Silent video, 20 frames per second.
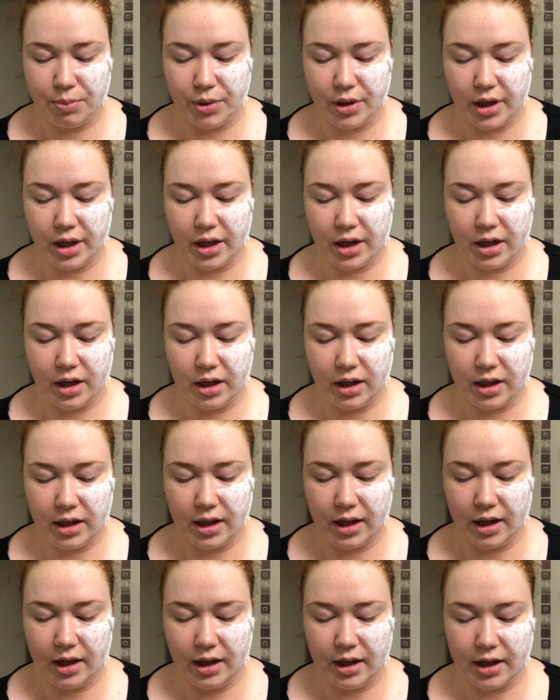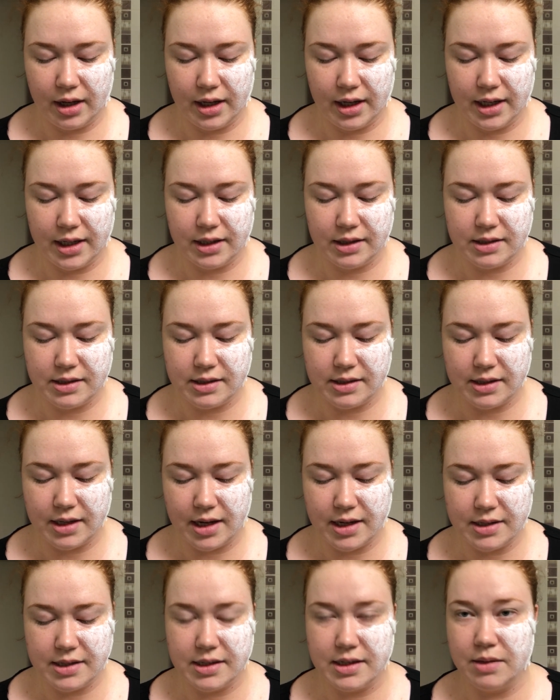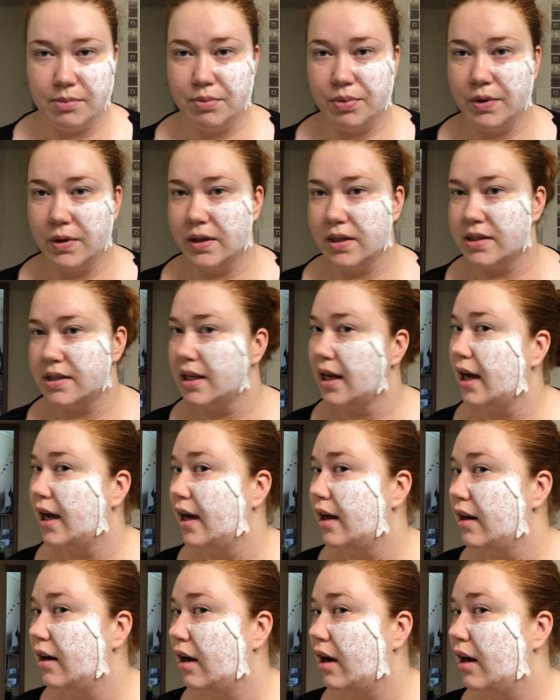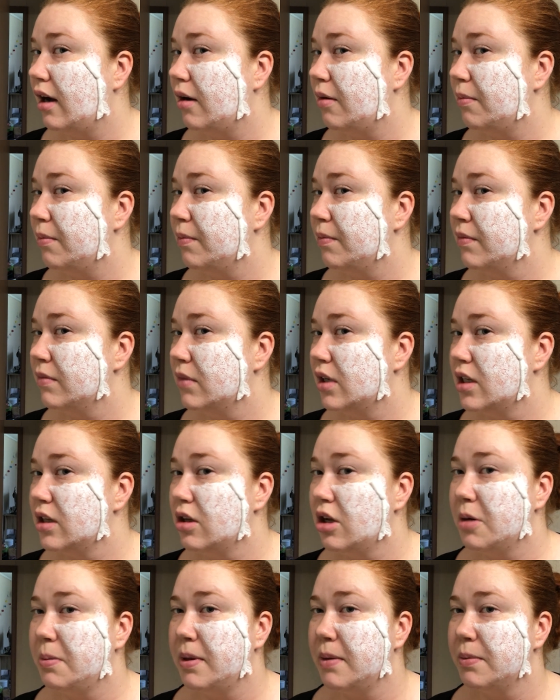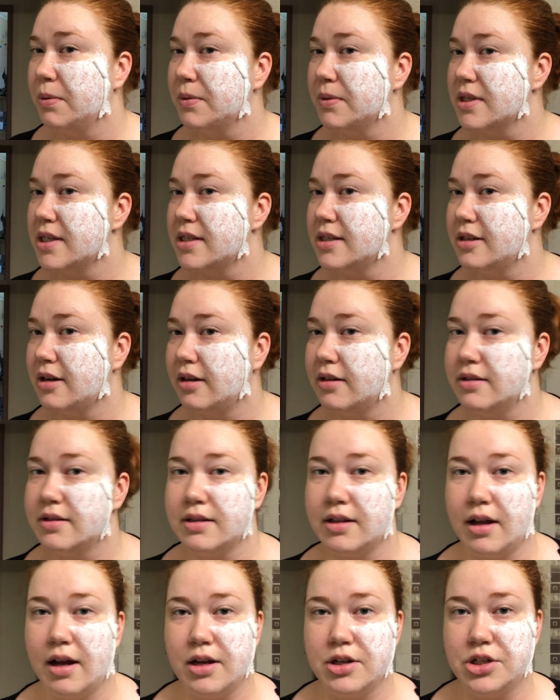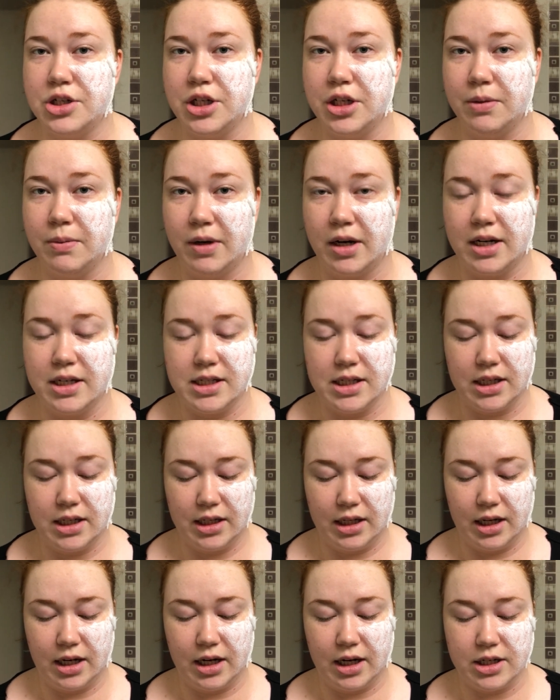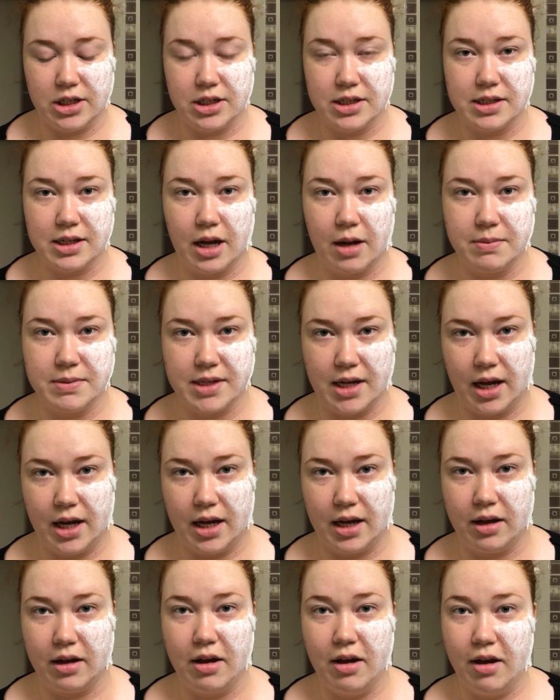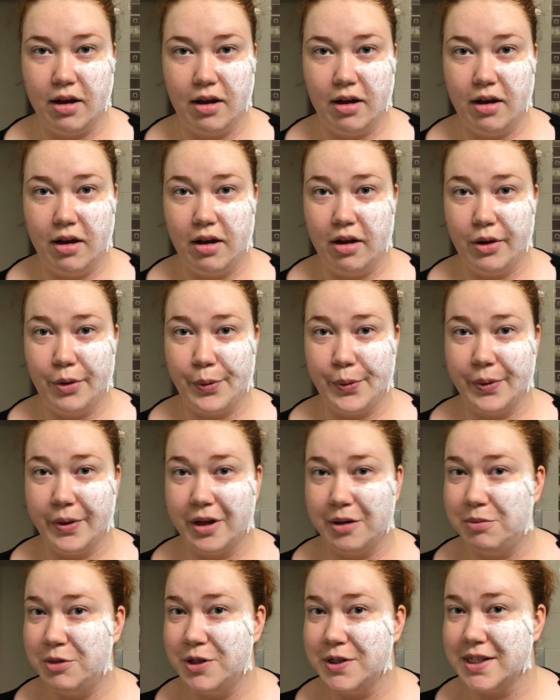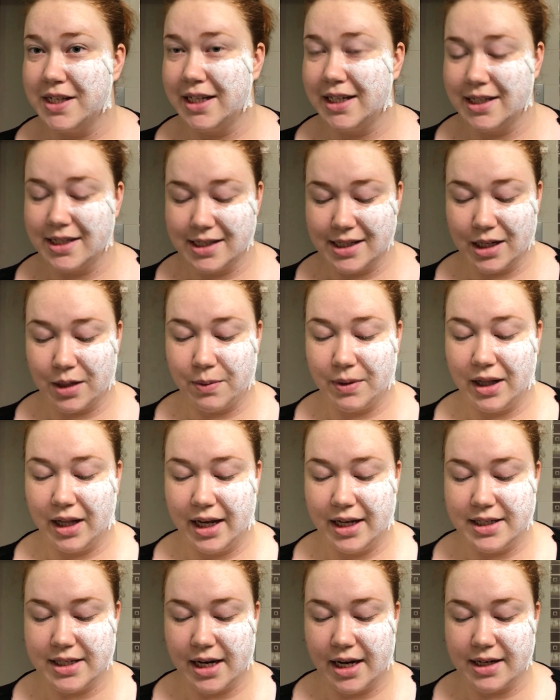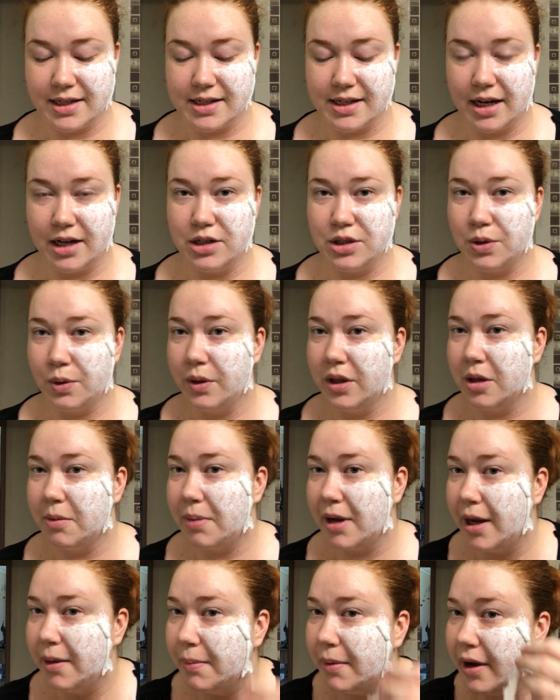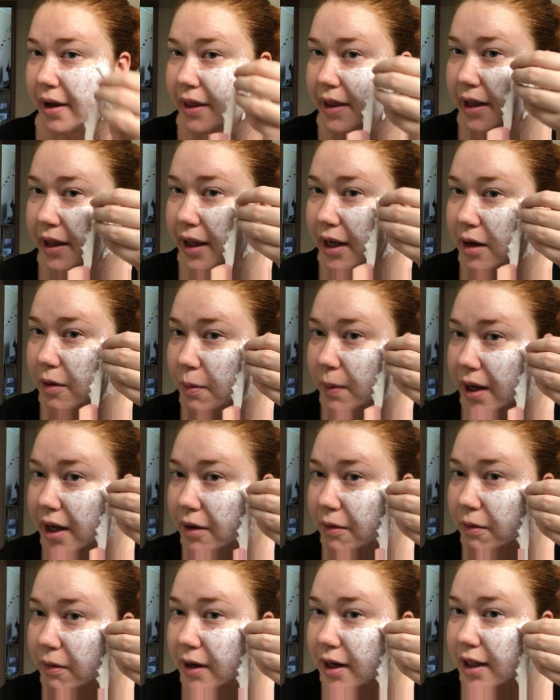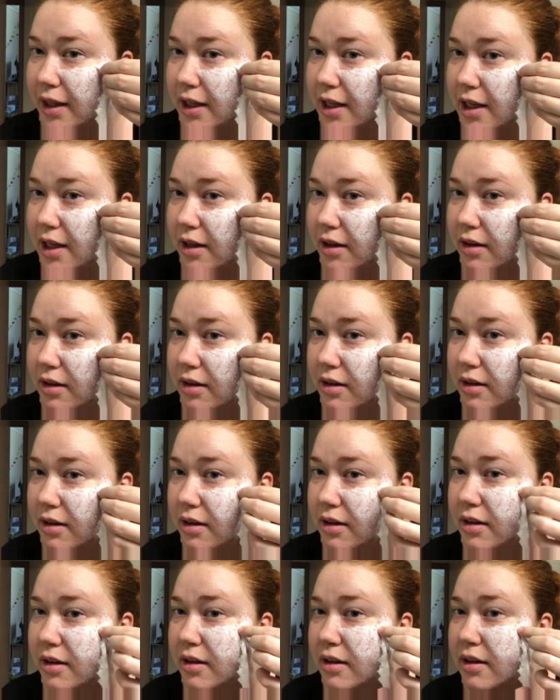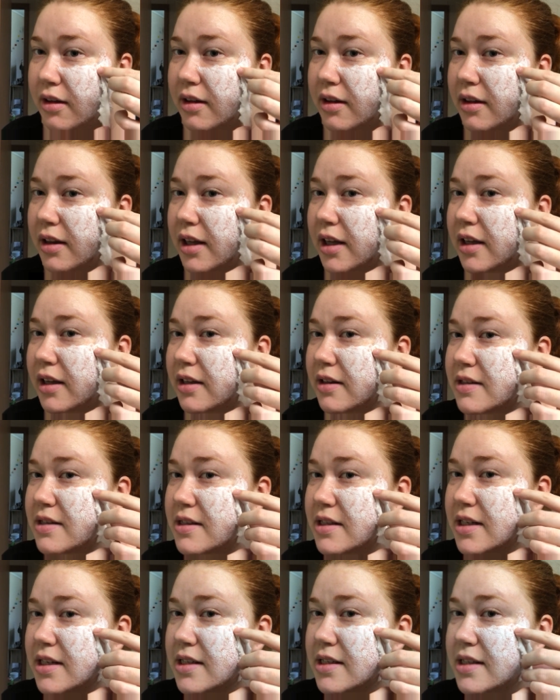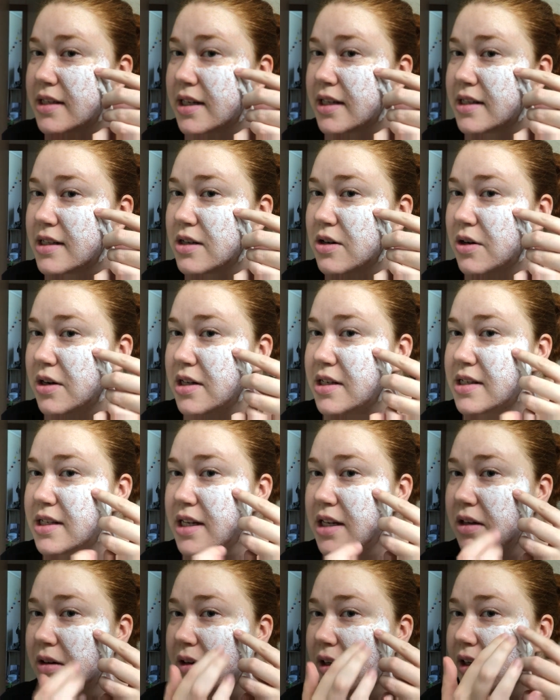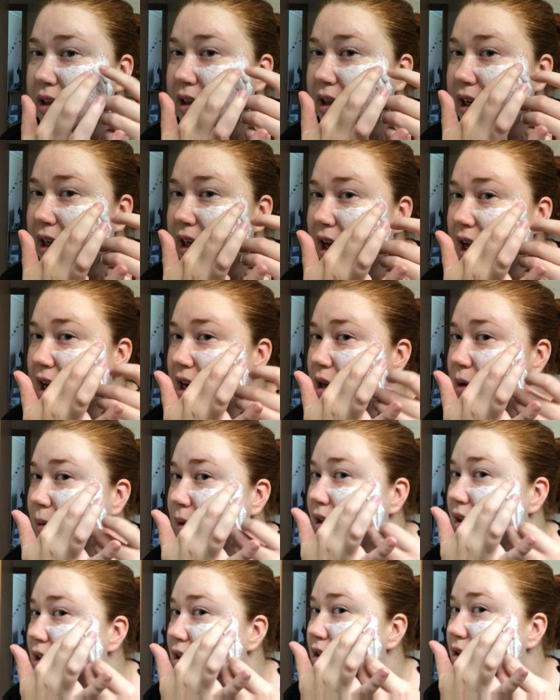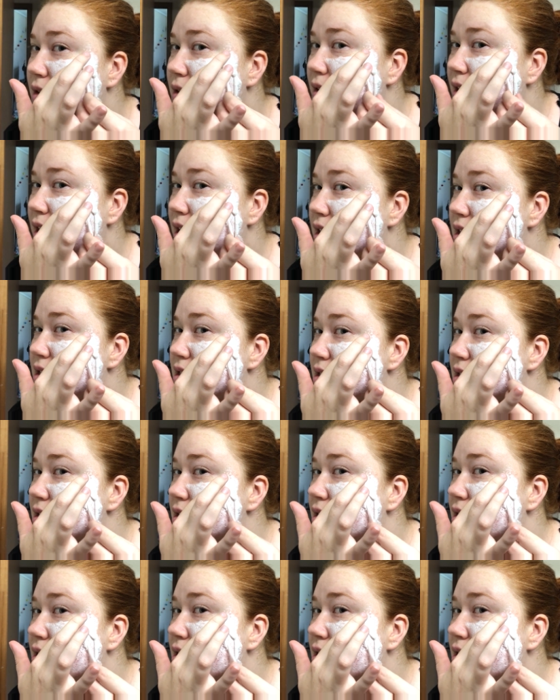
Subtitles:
But yeah, it's as simple as that. A lot of people were stunned last year when I did it and I just kept saying, all I'm using is liquid latex and toilet paper. And they're like, wait, really? Like it's this, it's not a secret. Like anyone can do this.